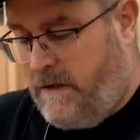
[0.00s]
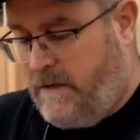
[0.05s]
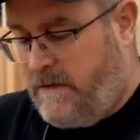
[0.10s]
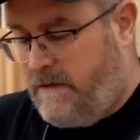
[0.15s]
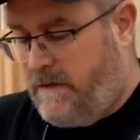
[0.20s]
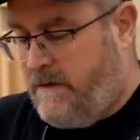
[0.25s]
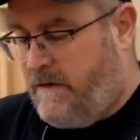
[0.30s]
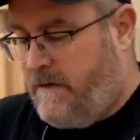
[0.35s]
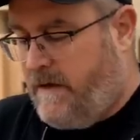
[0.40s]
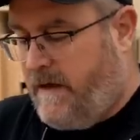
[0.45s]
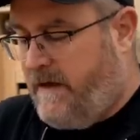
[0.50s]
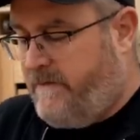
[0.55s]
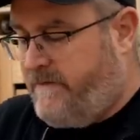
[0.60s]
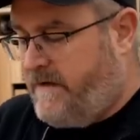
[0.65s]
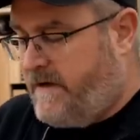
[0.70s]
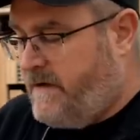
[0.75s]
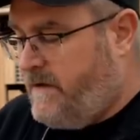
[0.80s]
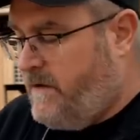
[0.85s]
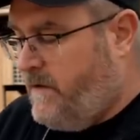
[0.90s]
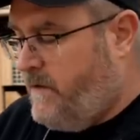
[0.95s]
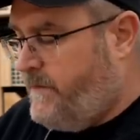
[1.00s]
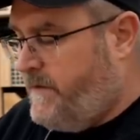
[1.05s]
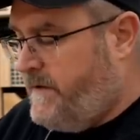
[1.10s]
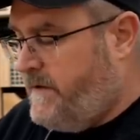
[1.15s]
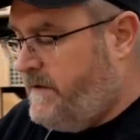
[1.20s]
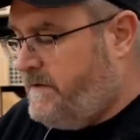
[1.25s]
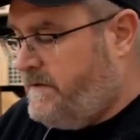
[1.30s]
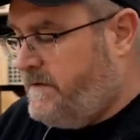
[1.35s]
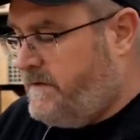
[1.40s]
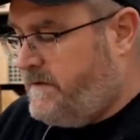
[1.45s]
you know, having it
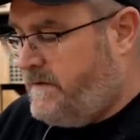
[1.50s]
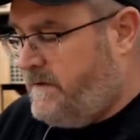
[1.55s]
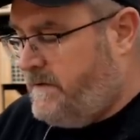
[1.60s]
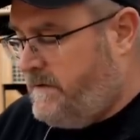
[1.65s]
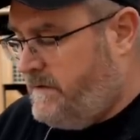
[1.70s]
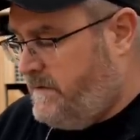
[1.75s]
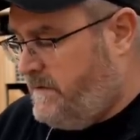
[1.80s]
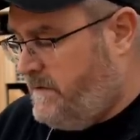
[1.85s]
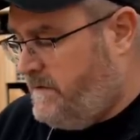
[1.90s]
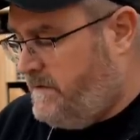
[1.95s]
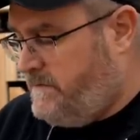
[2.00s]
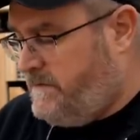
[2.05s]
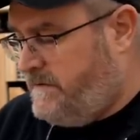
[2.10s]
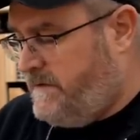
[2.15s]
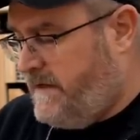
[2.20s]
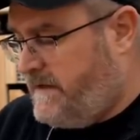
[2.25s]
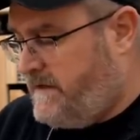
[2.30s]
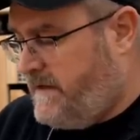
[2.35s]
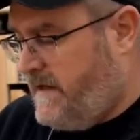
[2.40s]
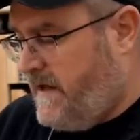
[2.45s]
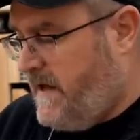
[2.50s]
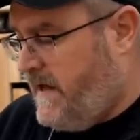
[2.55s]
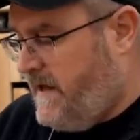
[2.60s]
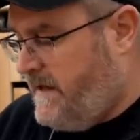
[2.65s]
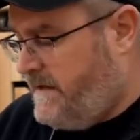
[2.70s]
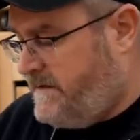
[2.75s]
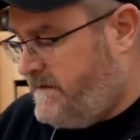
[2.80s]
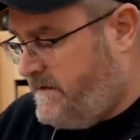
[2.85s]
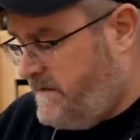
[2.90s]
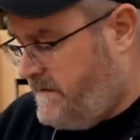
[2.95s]
open, you know, like
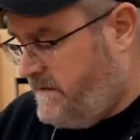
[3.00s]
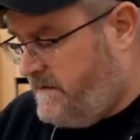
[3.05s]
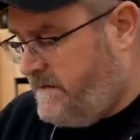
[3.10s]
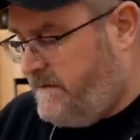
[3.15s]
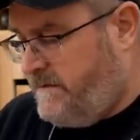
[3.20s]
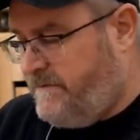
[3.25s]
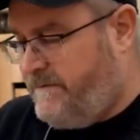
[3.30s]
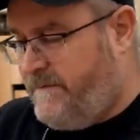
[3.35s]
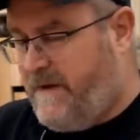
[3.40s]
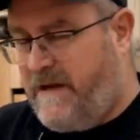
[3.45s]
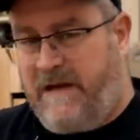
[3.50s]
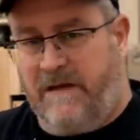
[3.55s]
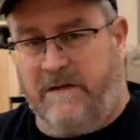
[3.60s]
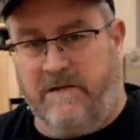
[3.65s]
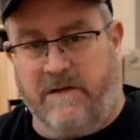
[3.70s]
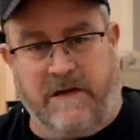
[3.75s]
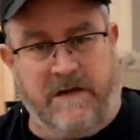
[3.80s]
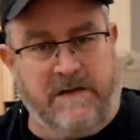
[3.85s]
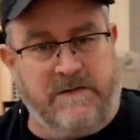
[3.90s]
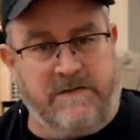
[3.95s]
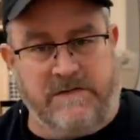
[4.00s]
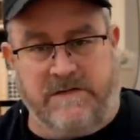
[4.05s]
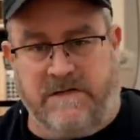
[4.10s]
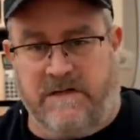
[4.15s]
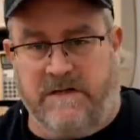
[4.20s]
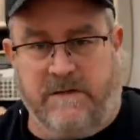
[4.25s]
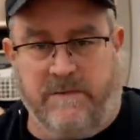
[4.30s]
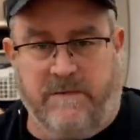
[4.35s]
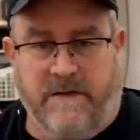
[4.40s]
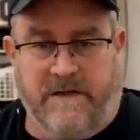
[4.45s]
that, make it look
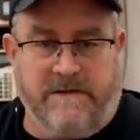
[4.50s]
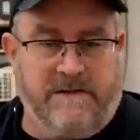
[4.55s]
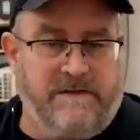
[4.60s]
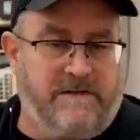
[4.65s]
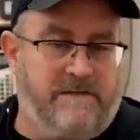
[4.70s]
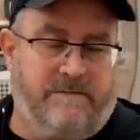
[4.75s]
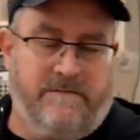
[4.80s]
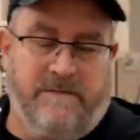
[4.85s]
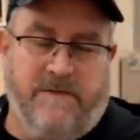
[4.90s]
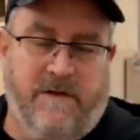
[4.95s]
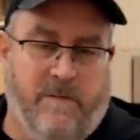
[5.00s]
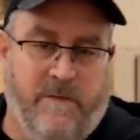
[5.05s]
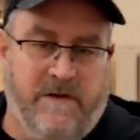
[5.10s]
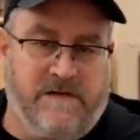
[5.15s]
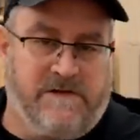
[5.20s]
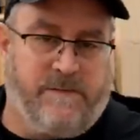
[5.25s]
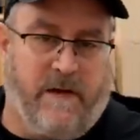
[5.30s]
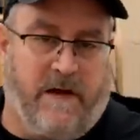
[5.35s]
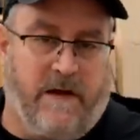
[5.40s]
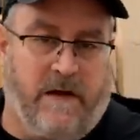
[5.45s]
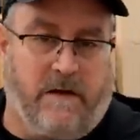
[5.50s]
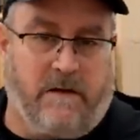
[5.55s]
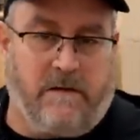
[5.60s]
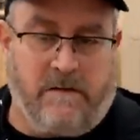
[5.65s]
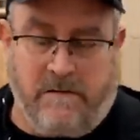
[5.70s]
interesting, but nobody's biting.